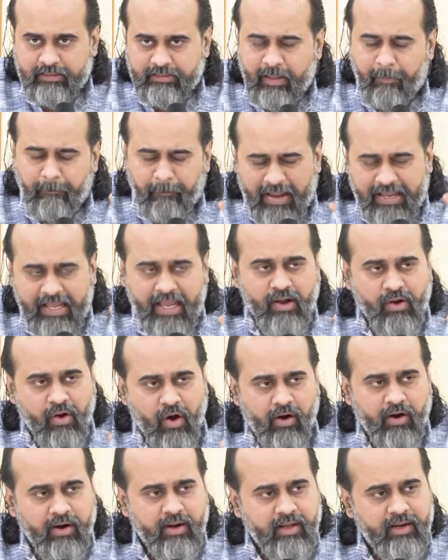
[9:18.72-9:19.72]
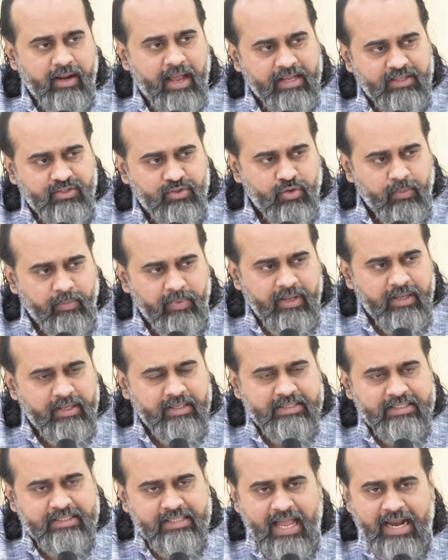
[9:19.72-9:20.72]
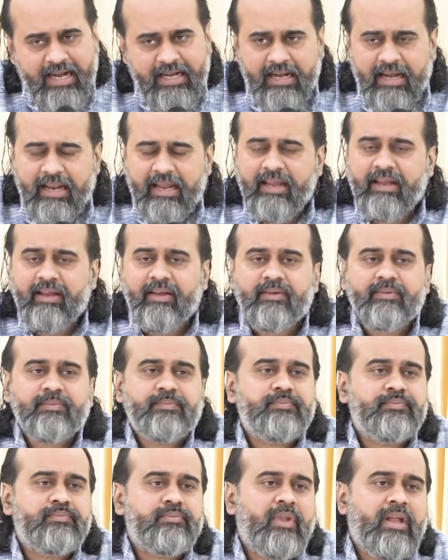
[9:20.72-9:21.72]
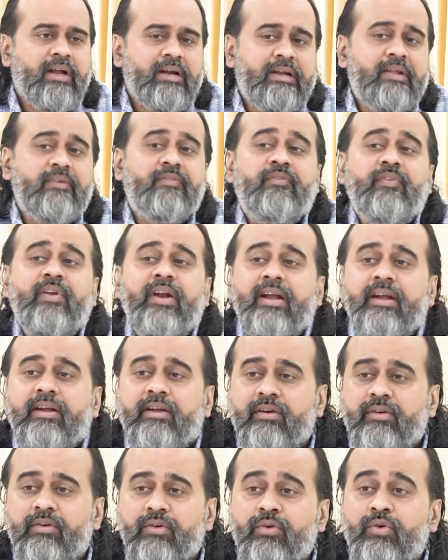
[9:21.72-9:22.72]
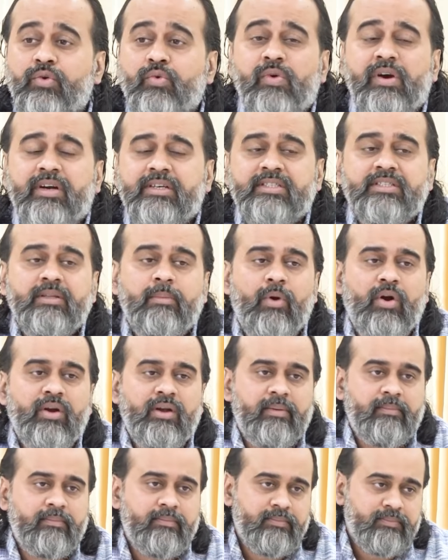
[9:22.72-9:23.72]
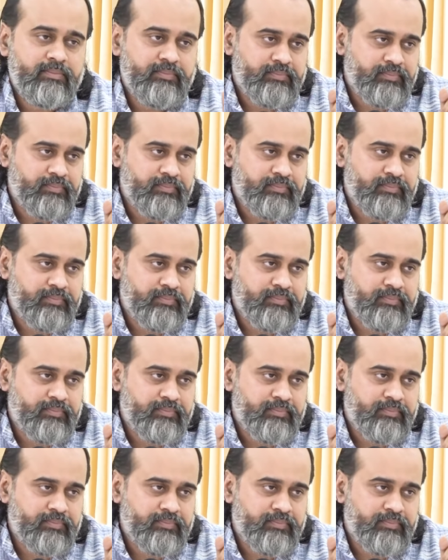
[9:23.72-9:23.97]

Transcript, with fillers: The pecking order has to be slightly different towards the bottom.